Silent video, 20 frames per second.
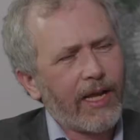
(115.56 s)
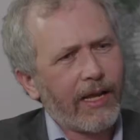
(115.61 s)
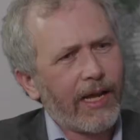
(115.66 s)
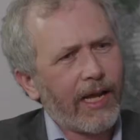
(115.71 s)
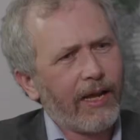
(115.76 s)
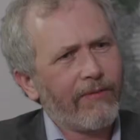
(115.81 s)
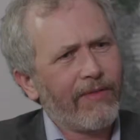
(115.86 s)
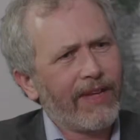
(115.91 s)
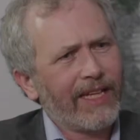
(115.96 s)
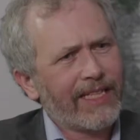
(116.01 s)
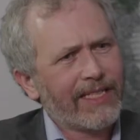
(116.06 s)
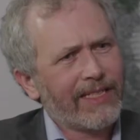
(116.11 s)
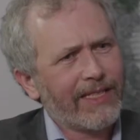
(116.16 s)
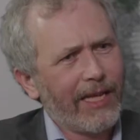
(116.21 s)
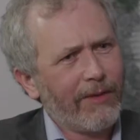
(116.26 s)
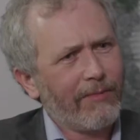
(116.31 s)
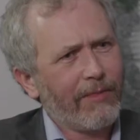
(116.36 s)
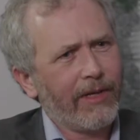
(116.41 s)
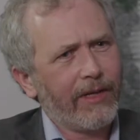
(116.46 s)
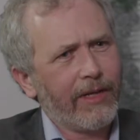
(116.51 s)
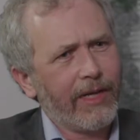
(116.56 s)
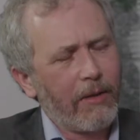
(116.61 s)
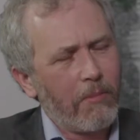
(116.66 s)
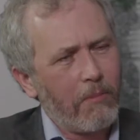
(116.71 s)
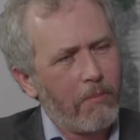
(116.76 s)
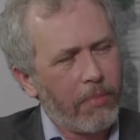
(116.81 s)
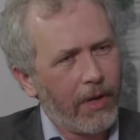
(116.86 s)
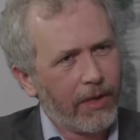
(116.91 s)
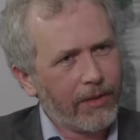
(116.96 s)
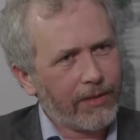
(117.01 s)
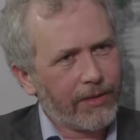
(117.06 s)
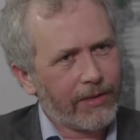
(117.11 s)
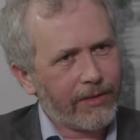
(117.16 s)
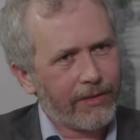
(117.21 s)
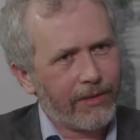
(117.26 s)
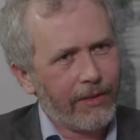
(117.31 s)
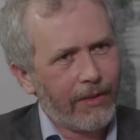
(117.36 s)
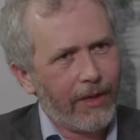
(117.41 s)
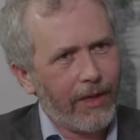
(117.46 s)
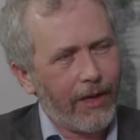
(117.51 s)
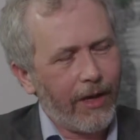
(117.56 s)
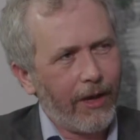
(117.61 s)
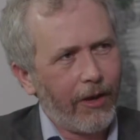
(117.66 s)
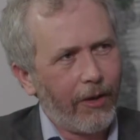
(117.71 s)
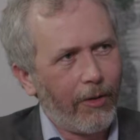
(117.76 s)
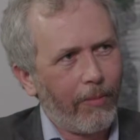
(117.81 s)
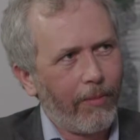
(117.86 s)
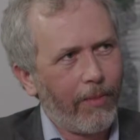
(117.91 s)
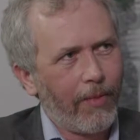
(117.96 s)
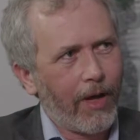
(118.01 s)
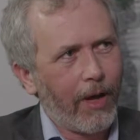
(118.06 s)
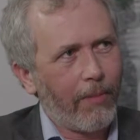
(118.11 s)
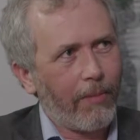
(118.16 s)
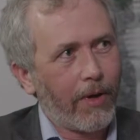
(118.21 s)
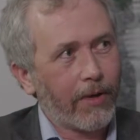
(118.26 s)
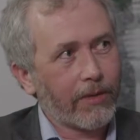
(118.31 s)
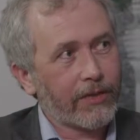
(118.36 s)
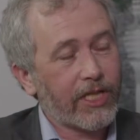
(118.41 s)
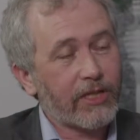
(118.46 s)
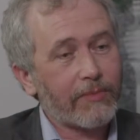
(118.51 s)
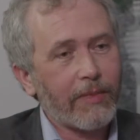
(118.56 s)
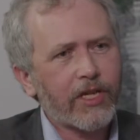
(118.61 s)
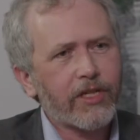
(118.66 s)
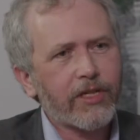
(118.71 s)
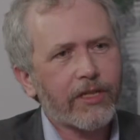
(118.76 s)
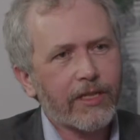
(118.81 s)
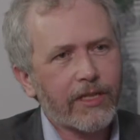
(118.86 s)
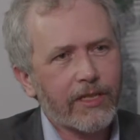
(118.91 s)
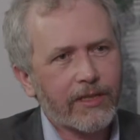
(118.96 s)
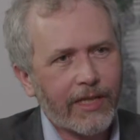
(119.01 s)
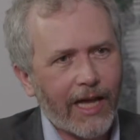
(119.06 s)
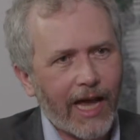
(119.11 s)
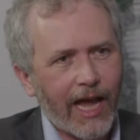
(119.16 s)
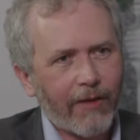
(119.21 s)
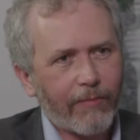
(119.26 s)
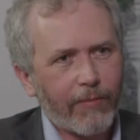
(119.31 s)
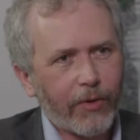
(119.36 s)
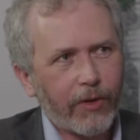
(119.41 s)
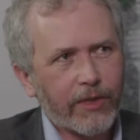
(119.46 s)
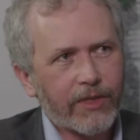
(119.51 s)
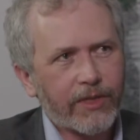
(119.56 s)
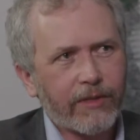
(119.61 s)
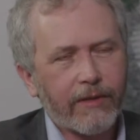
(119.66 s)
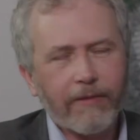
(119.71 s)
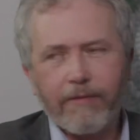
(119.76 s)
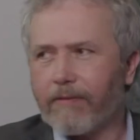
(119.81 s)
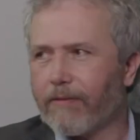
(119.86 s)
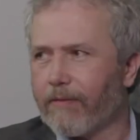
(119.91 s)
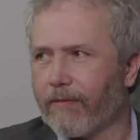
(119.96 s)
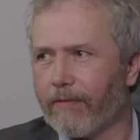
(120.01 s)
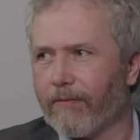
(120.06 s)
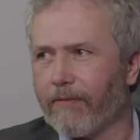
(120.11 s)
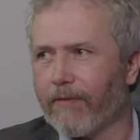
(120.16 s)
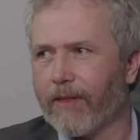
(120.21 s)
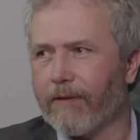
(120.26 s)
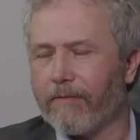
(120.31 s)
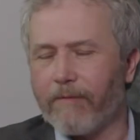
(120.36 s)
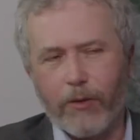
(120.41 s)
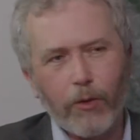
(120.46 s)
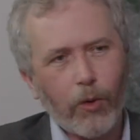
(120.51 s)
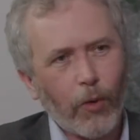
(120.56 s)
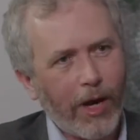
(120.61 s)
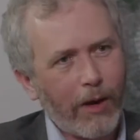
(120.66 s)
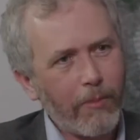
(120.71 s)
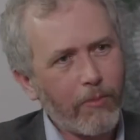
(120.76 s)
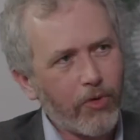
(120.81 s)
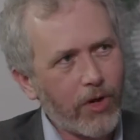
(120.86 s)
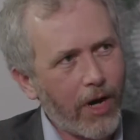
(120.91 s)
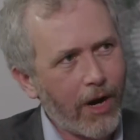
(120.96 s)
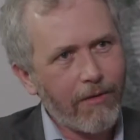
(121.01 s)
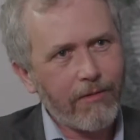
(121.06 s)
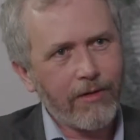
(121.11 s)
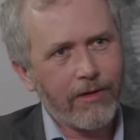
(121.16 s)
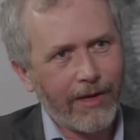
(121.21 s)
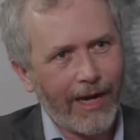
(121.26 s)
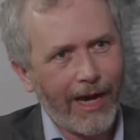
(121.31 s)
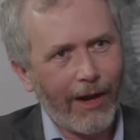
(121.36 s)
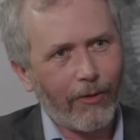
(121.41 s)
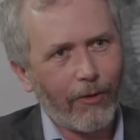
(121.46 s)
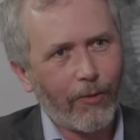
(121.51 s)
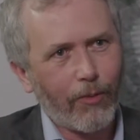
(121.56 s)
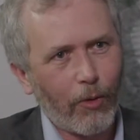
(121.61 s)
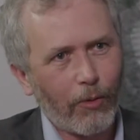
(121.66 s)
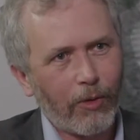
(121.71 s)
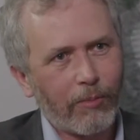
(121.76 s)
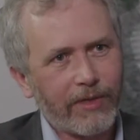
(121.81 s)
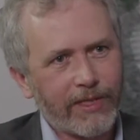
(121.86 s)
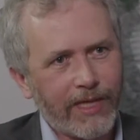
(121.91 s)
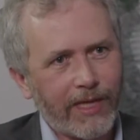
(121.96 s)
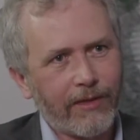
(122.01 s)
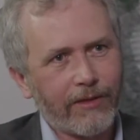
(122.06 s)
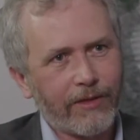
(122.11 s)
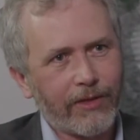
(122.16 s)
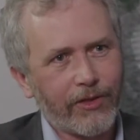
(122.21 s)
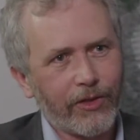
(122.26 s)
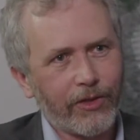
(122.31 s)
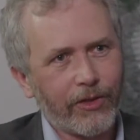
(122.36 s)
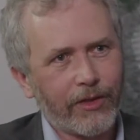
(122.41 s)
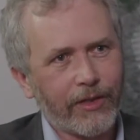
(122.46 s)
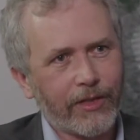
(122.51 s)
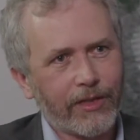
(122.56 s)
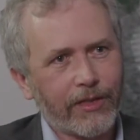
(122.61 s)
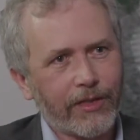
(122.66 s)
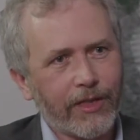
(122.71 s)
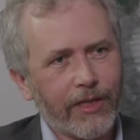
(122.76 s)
a kind of excitement and buzz amongst especially the staff, because they feel quite proud now of what we're presenting to students.